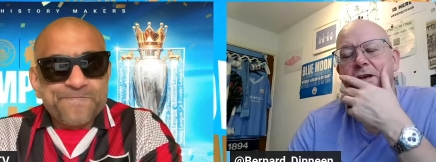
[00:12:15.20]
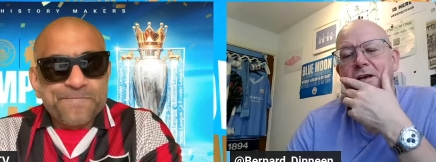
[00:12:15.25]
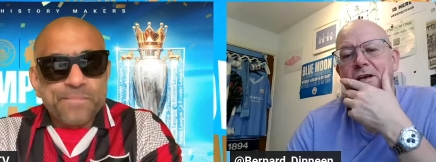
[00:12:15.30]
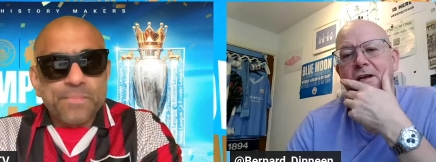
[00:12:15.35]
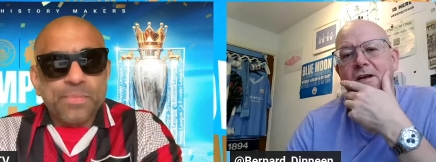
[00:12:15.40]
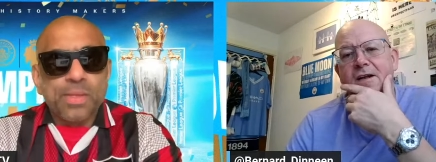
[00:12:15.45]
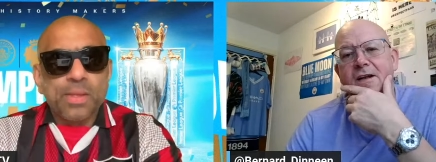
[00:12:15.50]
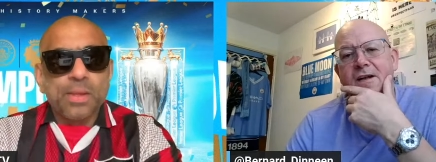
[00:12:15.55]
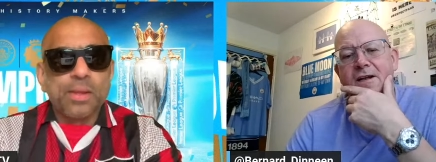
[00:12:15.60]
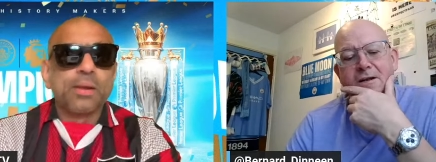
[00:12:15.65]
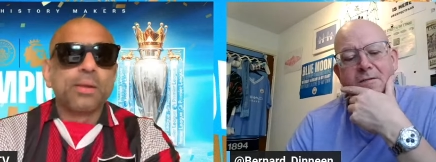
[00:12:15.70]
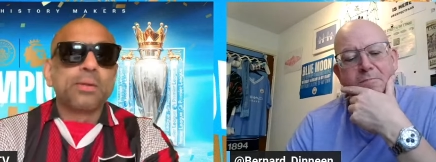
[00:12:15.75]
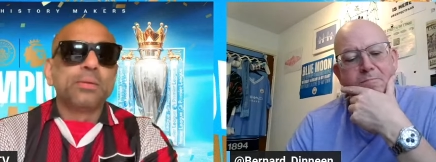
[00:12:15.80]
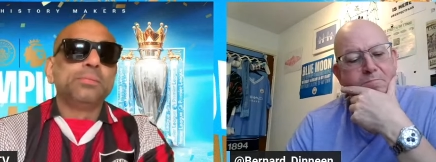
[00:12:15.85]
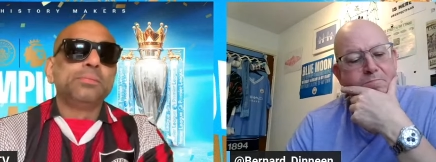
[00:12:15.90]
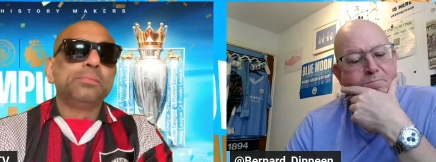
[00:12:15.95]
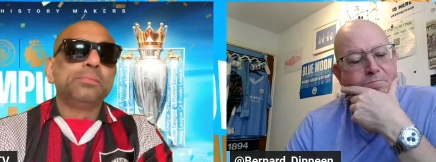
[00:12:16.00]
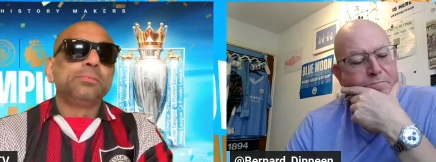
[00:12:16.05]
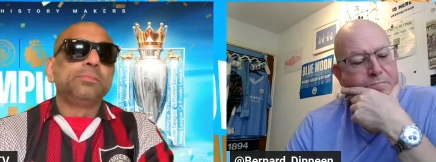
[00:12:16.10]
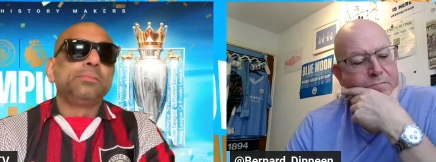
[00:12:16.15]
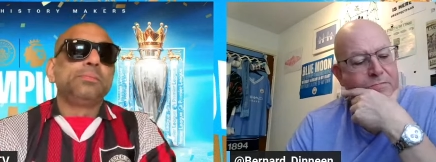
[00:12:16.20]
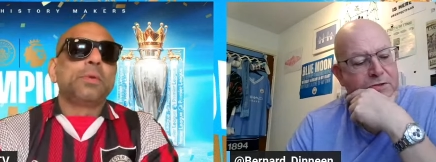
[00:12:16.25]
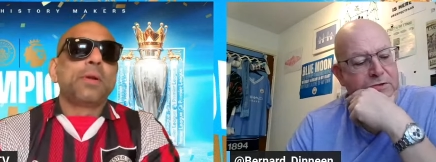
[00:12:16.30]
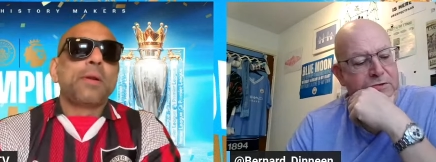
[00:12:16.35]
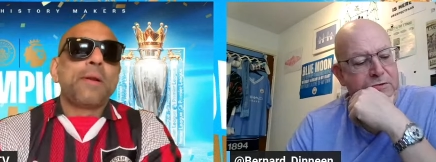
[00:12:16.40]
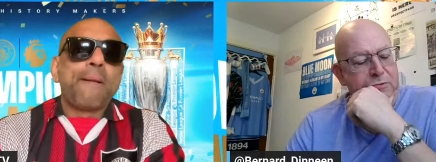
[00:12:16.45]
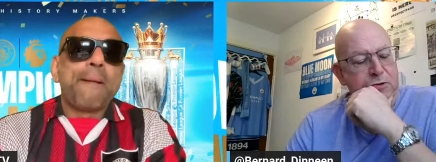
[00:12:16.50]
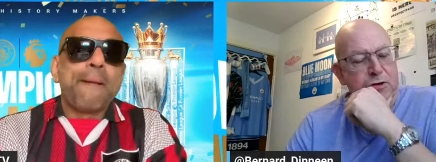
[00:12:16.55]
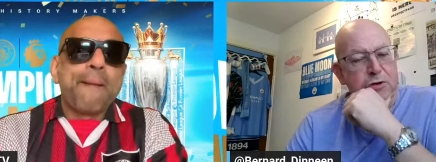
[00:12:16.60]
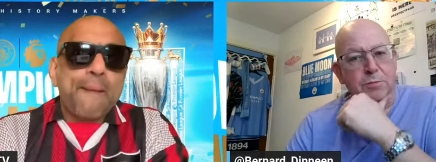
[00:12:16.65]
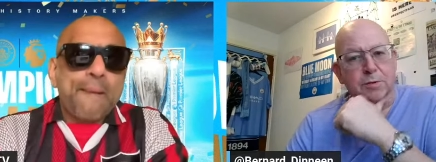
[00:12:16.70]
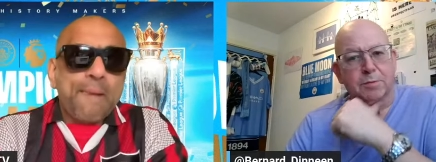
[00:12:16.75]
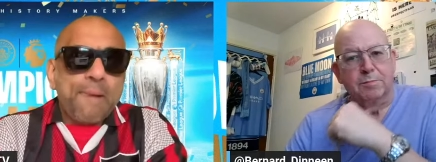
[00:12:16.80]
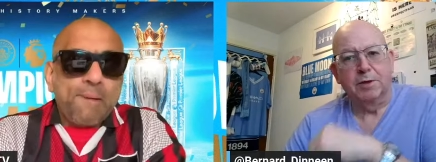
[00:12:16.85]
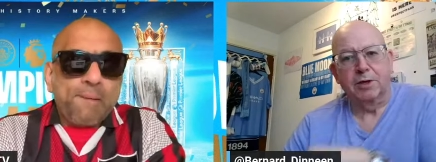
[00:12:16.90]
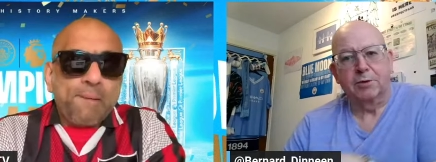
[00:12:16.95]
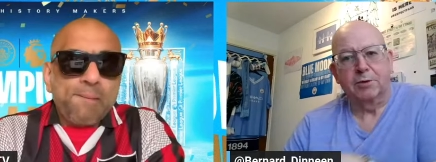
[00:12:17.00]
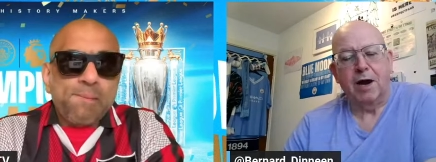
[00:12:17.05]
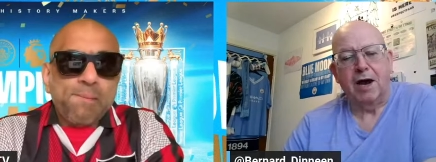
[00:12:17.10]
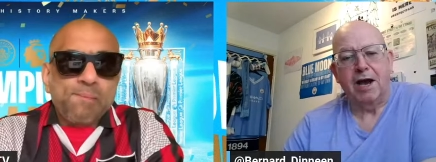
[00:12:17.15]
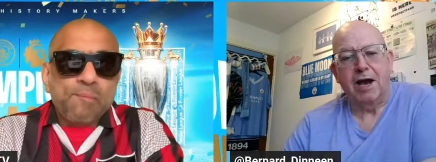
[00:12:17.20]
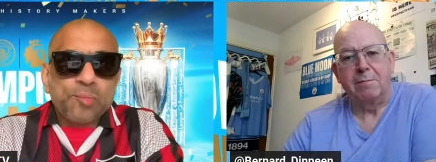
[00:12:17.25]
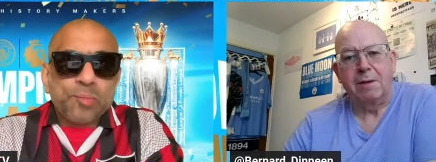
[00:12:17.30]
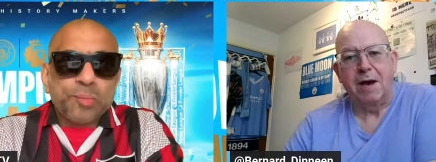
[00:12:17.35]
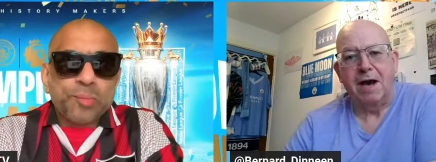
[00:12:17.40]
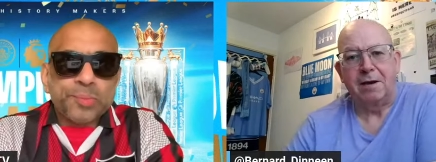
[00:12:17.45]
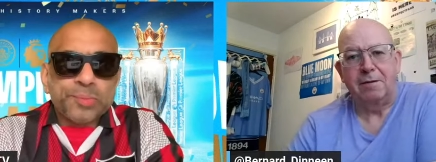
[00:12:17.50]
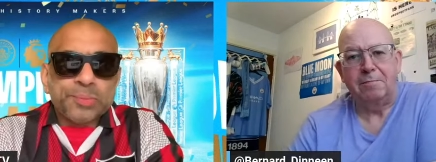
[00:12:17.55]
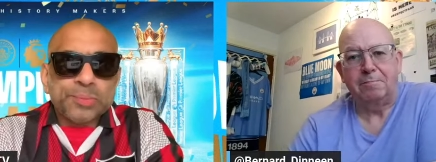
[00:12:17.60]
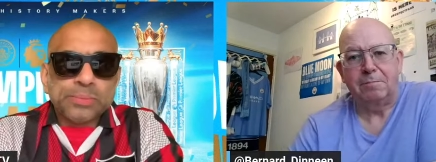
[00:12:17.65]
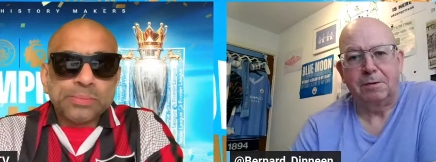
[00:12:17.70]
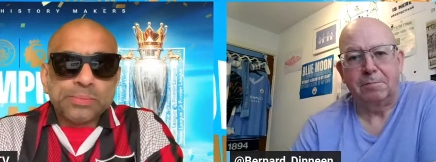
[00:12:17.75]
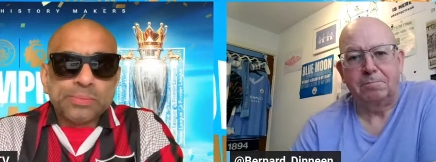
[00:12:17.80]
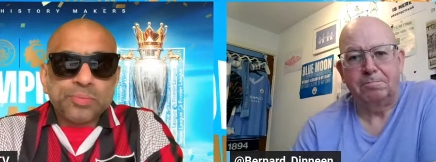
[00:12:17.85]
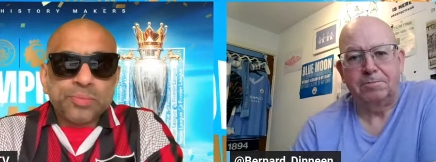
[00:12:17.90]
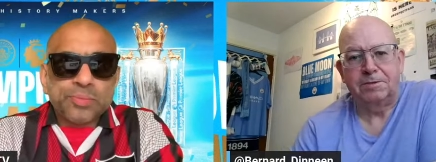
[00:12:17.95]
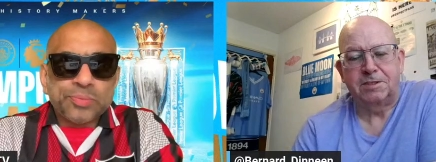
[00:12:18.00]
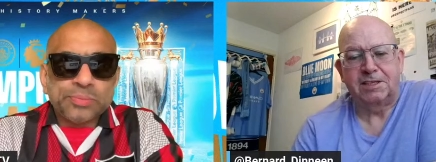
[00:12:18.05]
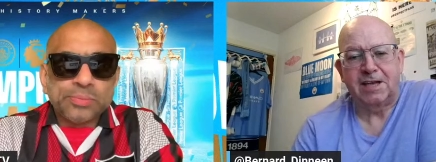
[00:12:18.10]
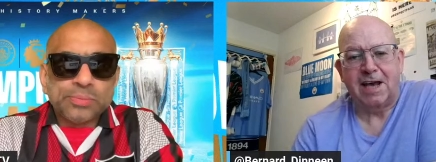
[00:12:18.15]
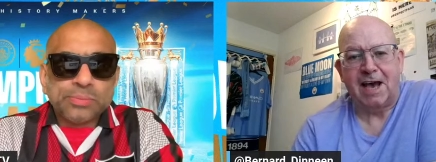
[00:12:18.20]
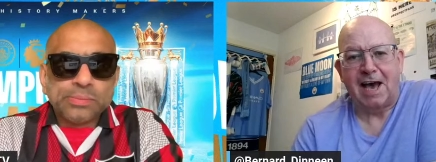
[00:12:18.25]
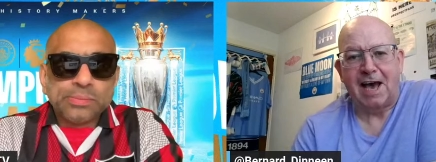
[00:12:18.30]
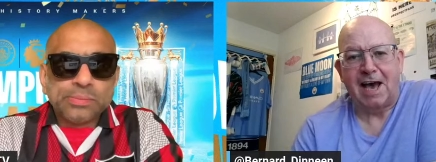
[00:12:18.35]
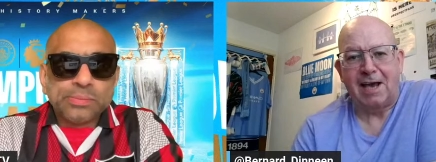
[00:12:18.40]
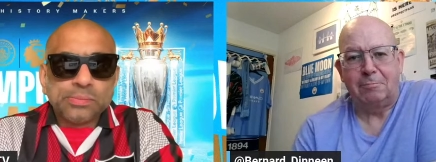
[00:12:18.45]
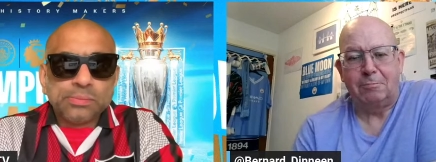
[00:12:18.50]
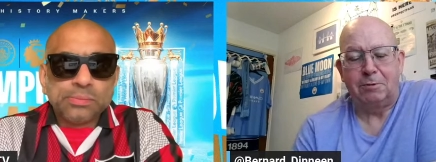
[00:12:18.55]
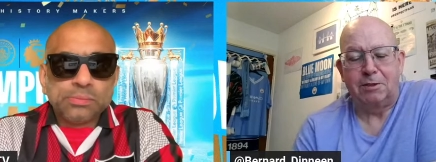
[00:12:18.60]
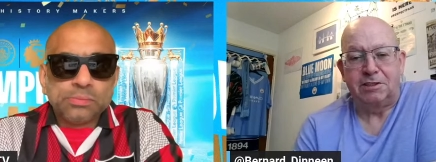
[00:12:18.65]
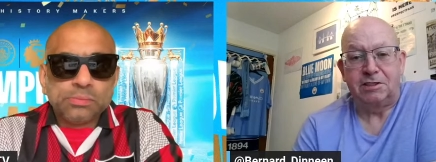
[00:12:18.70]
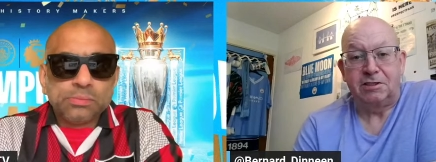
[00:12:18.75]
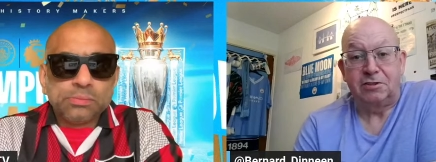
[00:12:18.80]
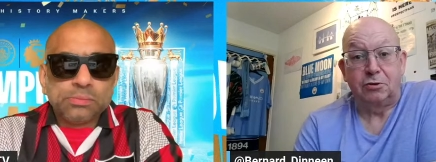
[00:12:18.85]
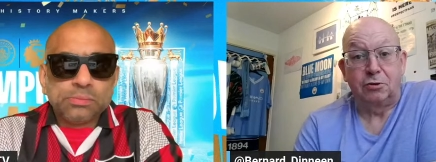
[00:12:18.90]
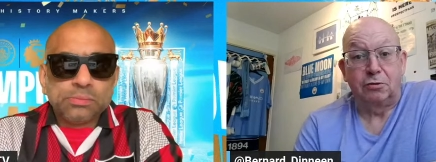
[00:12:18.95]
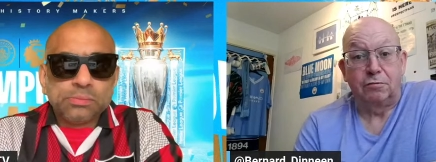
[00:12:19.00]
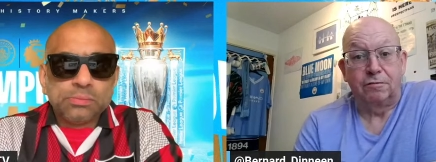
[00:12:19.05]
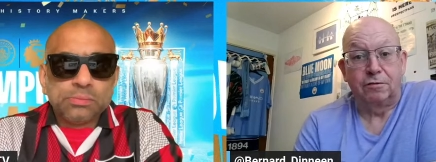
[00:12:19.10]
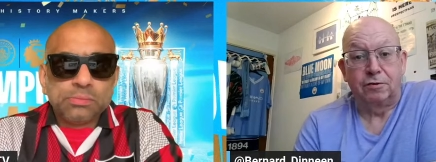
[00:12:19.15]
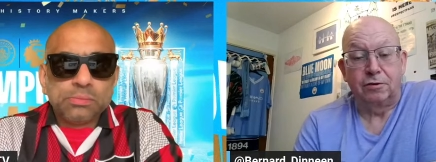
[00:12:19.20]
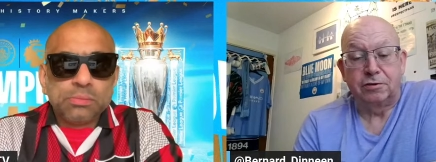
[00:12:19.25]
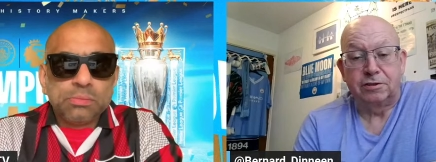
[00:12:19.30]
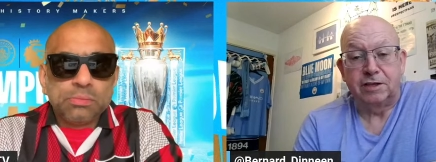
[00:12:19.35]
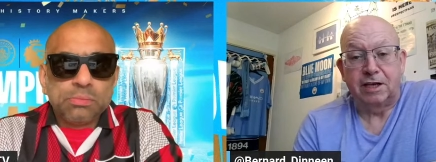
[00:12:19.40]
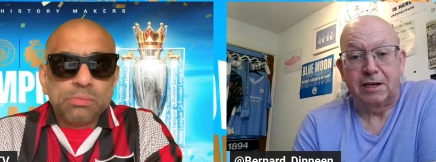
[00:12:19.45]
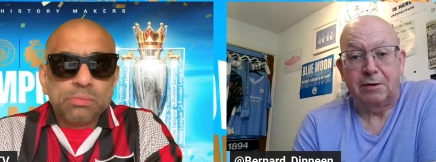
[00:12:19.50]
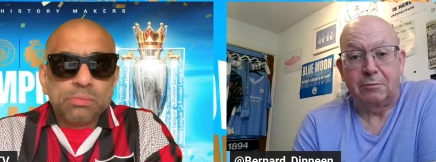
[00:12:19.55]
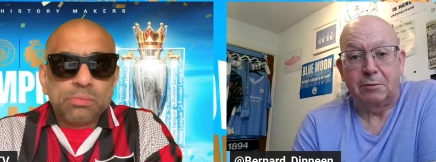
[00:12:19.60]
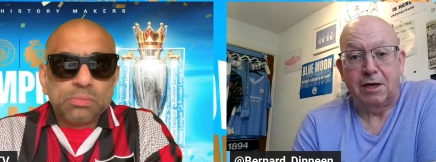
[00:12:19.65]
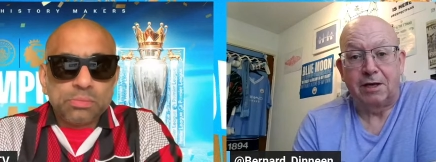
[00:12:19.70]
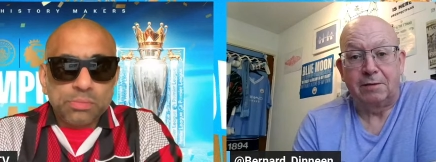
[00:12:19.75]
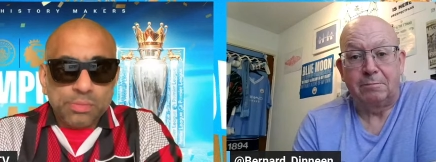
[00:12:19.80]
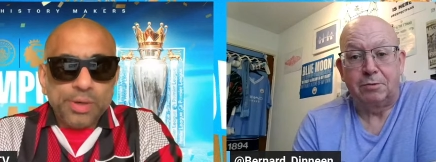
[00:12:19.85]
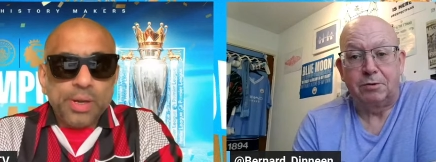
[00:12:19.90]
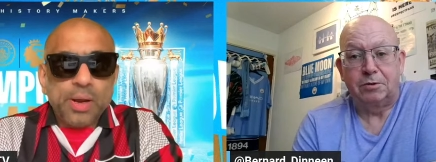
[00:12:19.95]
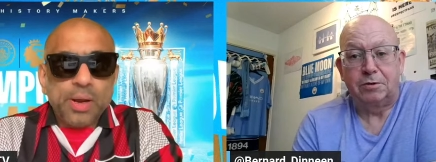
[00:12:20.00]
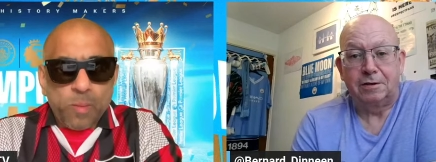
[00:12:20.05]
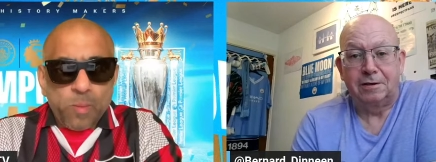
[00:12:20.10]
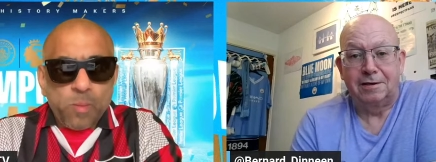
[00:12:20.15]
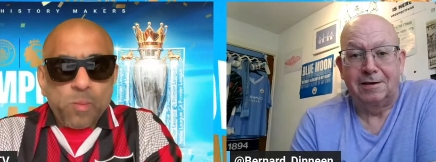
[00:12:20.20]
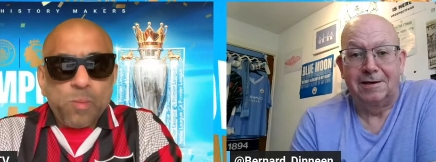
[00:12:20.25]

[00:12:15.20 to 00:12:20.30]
Speaker 1: there's a rumor Maguire might be starting, which is good for us anyway. But